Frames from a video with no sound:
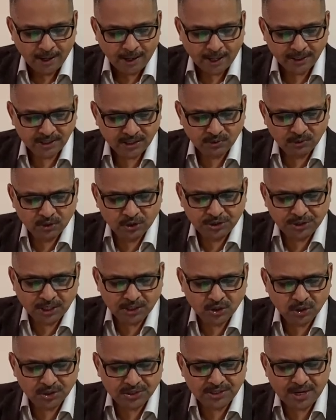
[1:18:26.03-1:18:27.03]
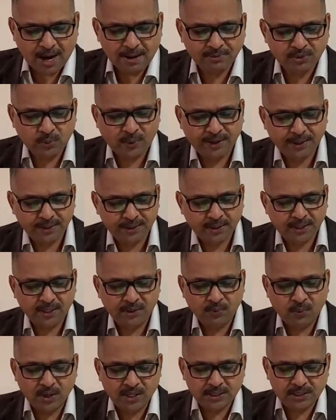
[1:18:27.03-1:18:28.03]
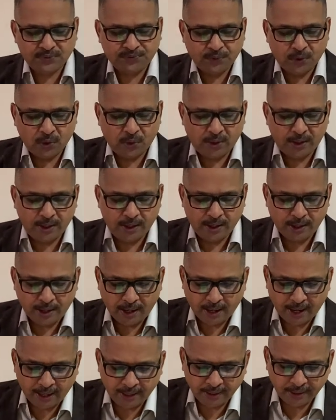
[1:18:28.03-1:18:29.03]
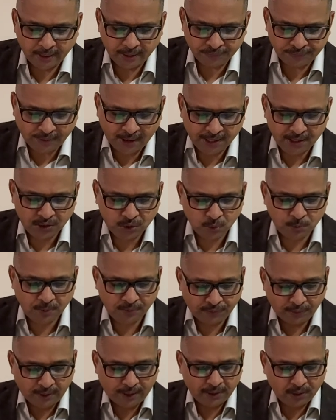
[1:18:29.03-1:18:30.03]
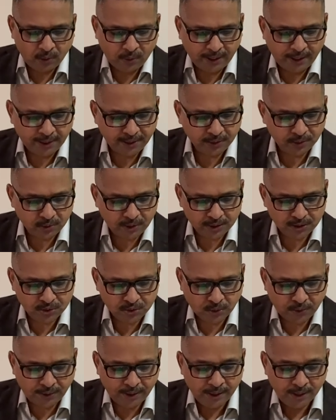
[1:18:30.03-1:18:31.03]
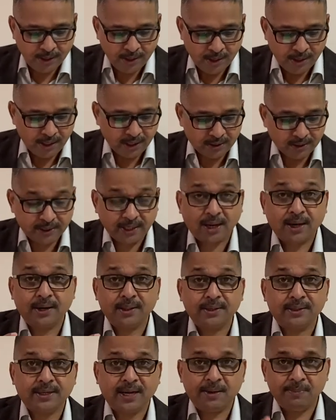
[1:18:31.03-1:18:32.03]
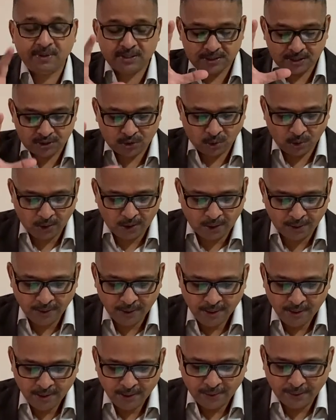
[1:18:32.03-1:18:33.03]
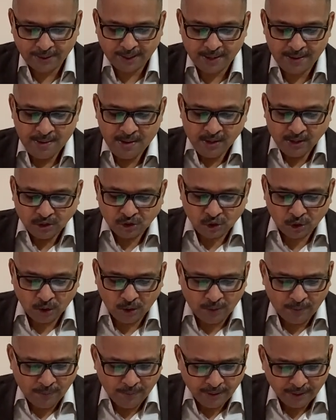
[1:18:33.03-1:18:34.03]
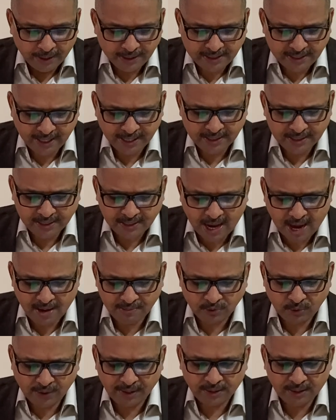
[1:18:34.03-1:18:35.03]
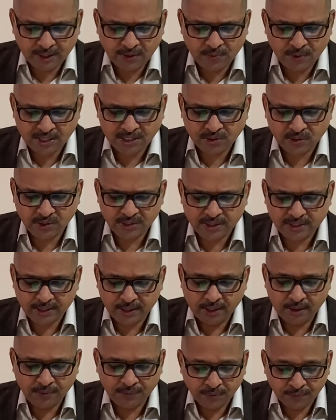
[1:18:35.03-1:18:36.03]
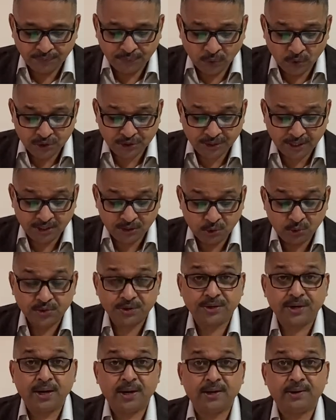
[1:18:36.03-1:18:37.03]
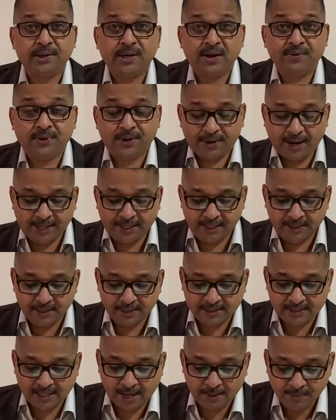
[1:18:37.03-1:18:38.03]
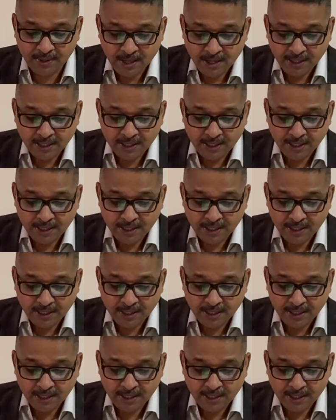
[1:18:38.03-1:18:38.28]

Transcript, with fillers: I just want to touch on Psalm 23, verse 4 and uh, 5 2 before I go ahead into that story. It will take another 10 minutes, just hold on. Okay, so it says Psalm 23, verse uh, 4 says, You hear David writing the psalm.